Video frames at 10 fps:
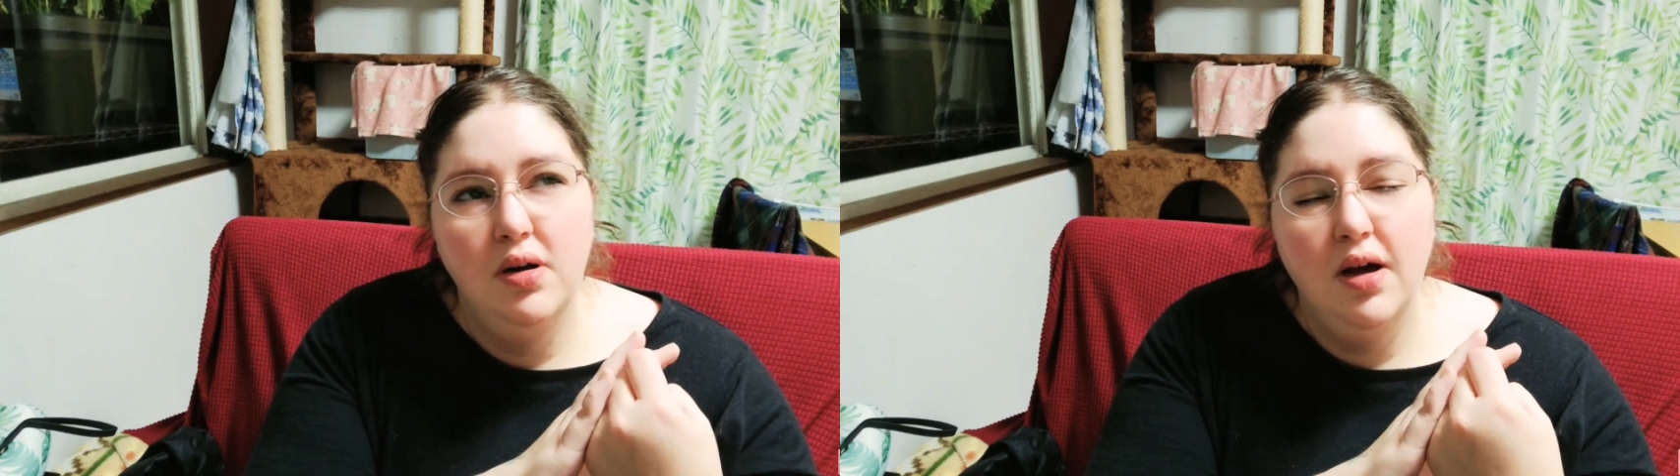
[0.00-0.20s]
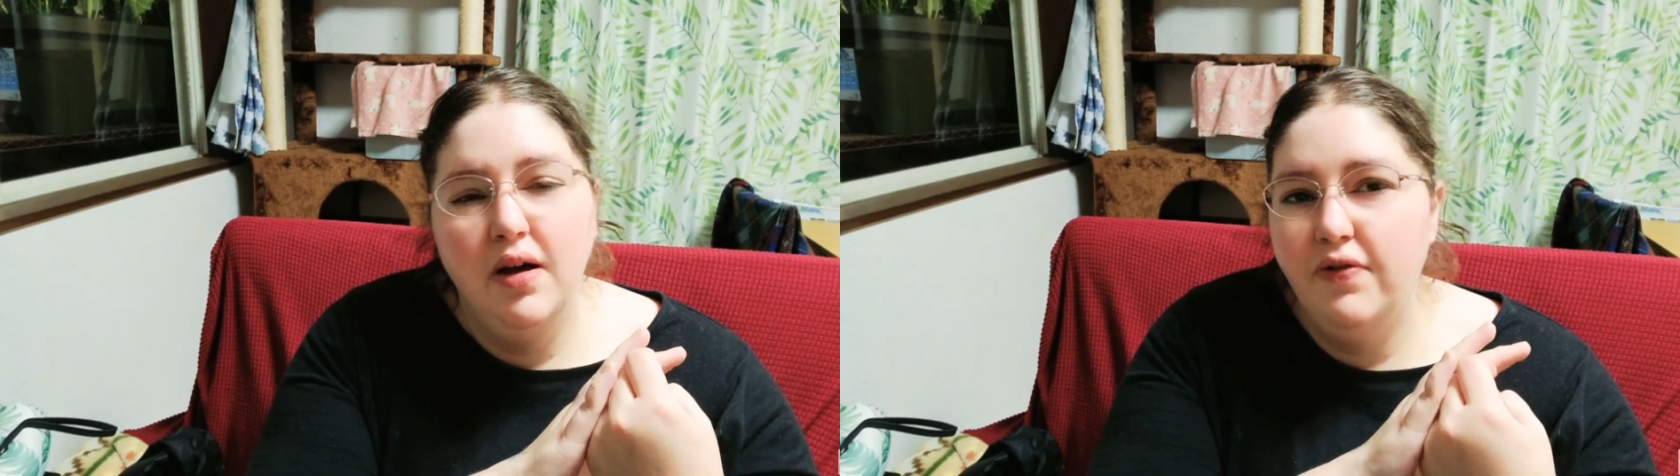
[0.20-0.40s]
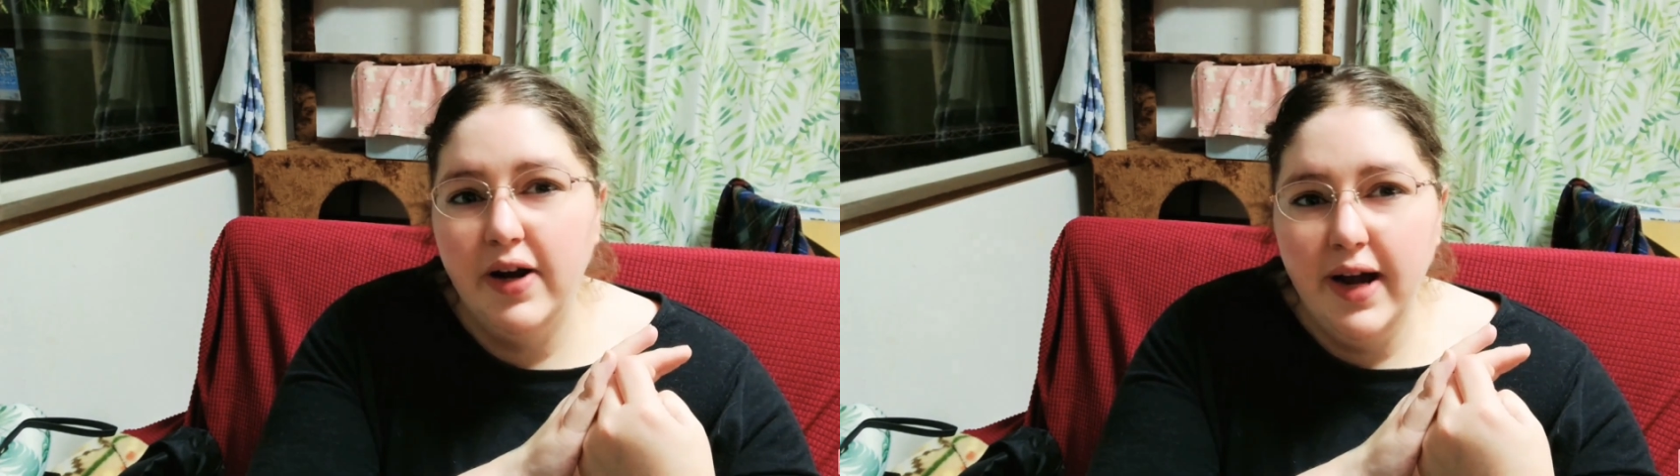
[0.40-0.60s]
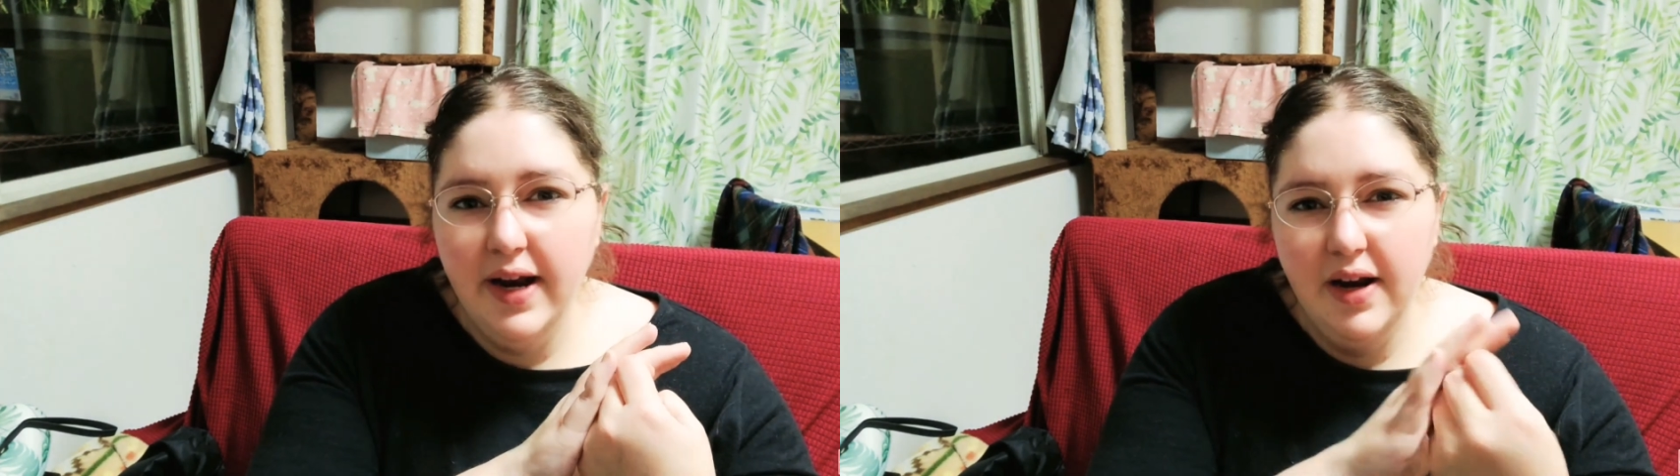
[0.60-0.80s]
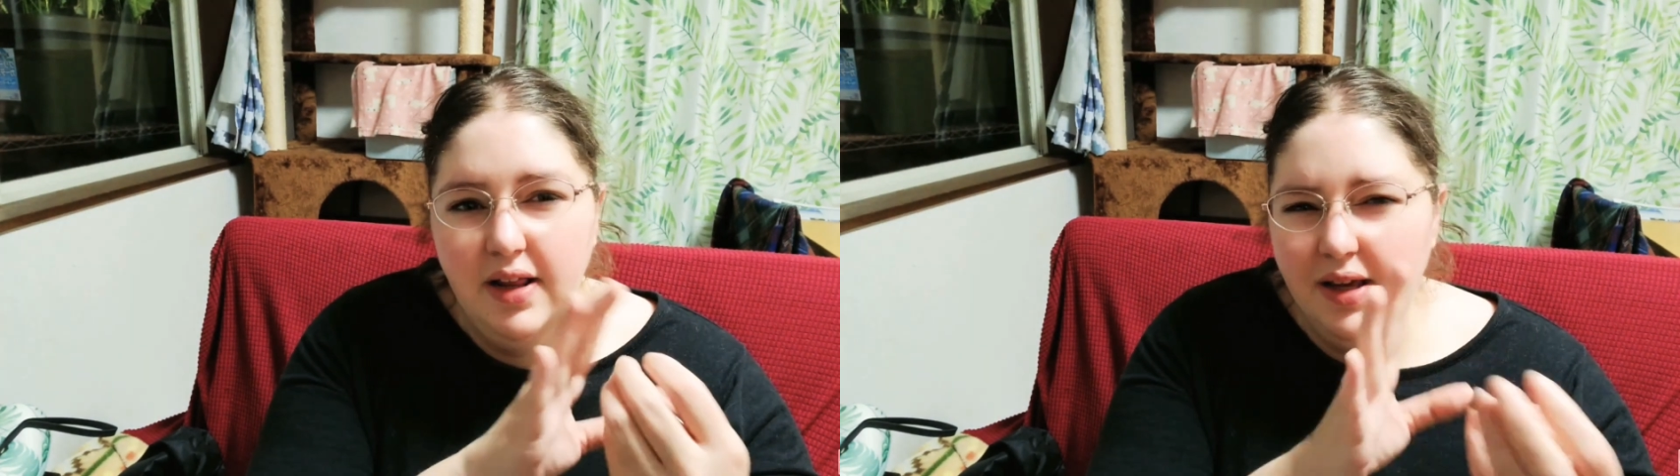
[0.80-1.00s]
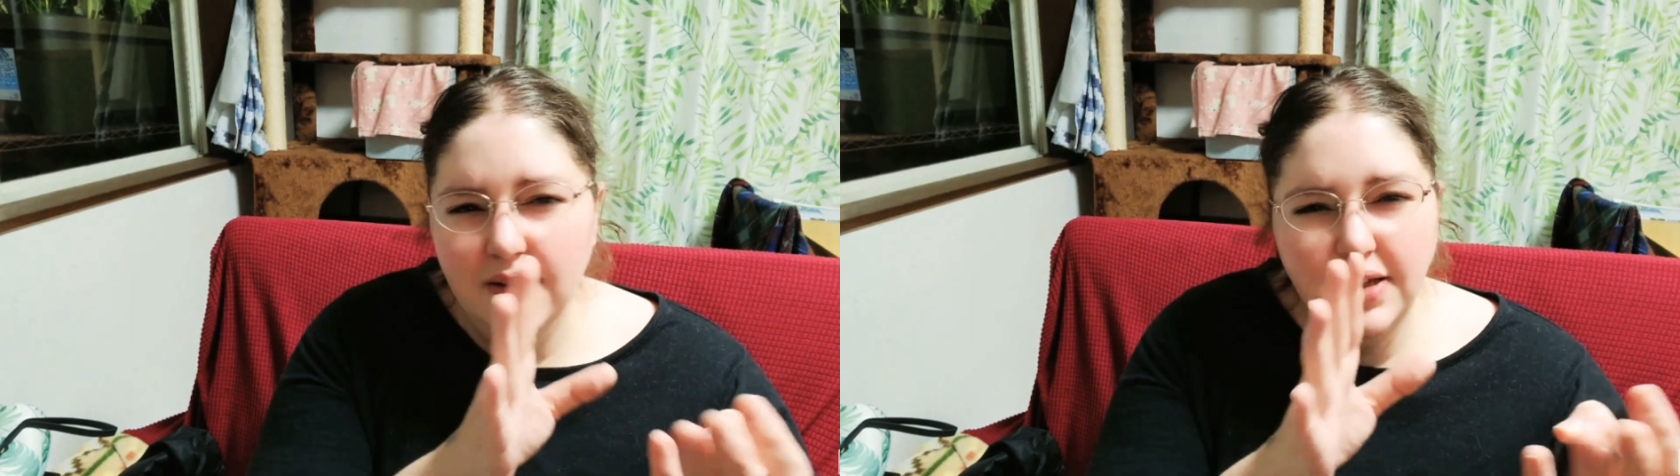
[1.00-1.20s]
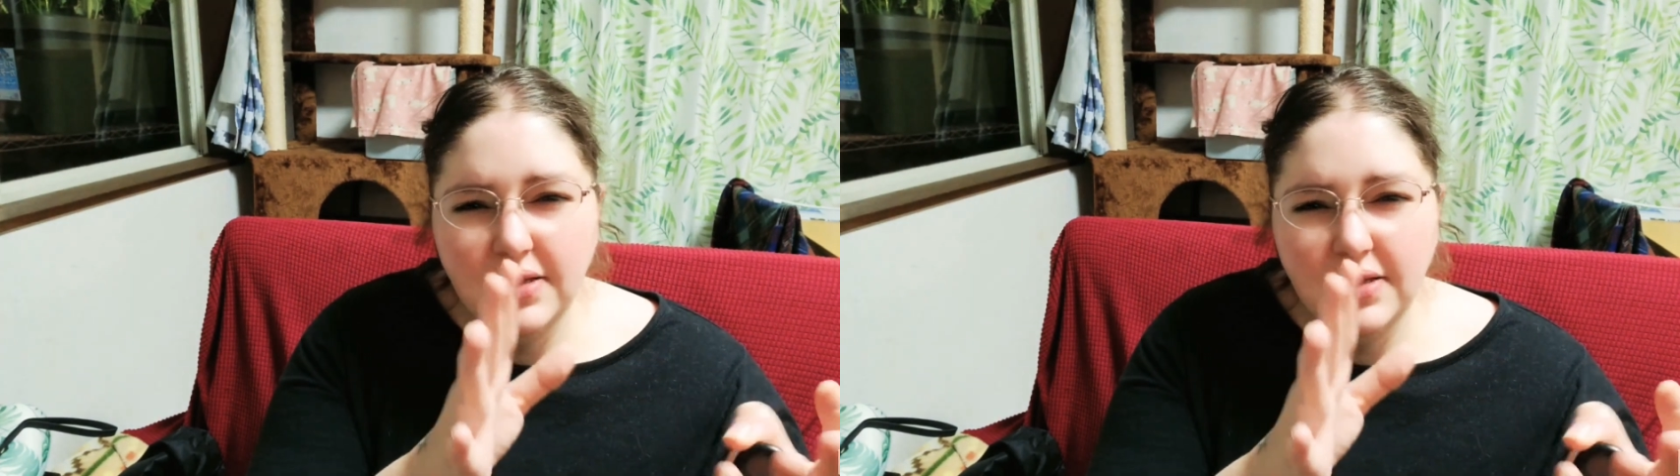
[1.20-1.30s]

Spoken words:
I forget, like it